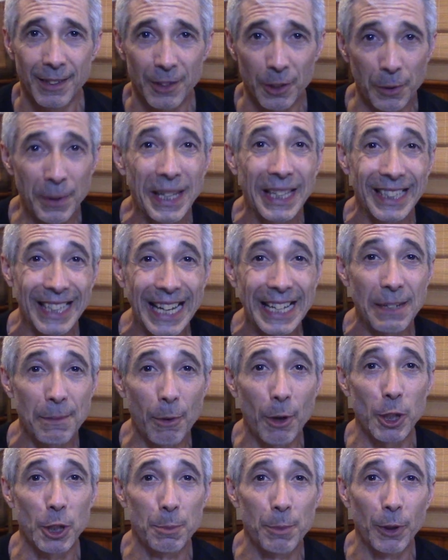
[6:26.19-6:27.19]
The Enlightened
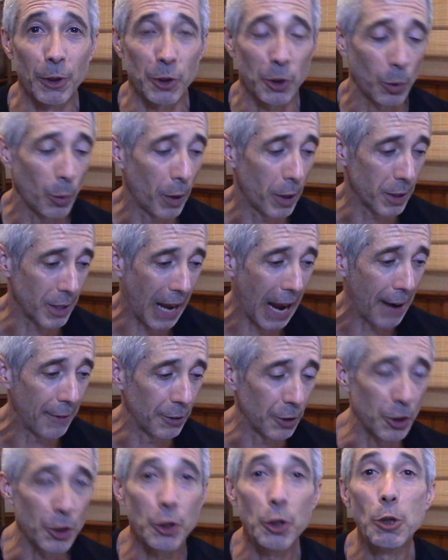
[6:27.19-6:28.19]
Marshmallow Squares
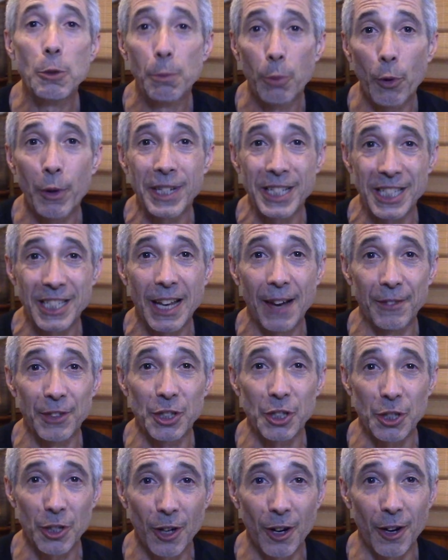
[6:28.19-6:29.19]
average two point seven
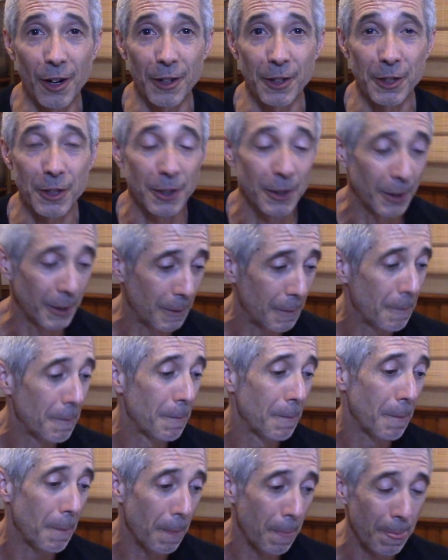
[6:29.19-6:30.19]
stars.
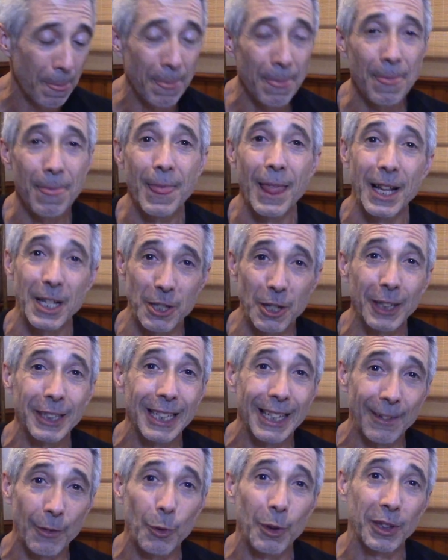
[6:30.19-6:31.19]
It's not that
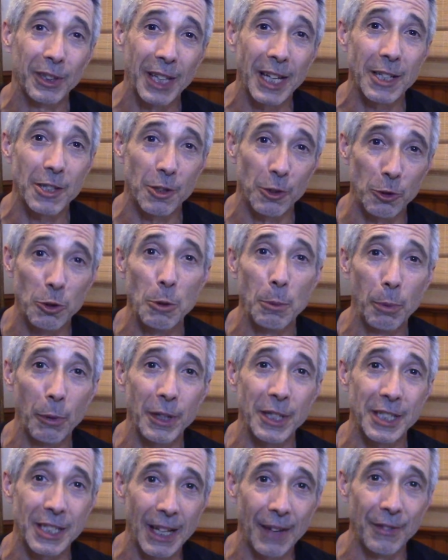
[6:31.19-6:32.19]
everyone thinks they're two
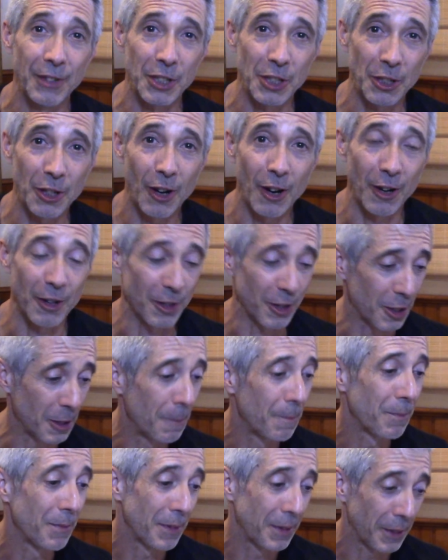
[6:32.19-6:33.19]
point seven stars.
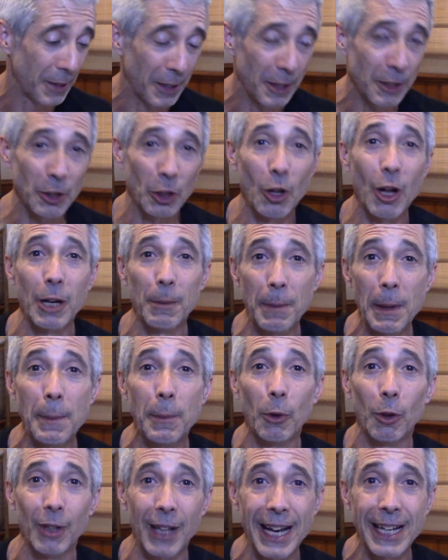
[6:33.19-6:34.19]
There's a lot of people
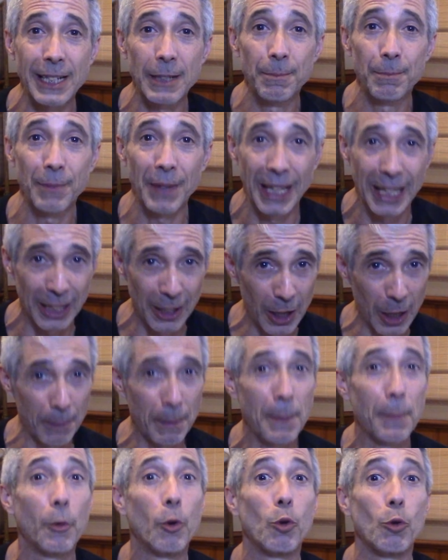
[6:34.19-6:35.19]
who like them and a lot of
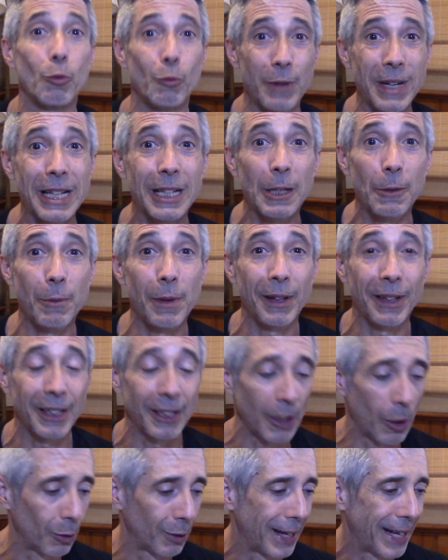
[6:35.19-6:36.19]
people who really, really
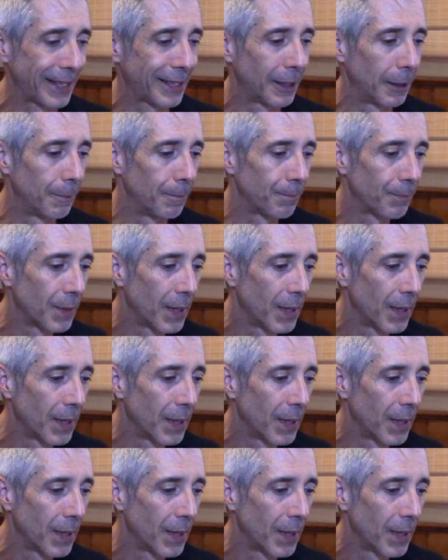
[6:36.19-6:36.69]
don't like them.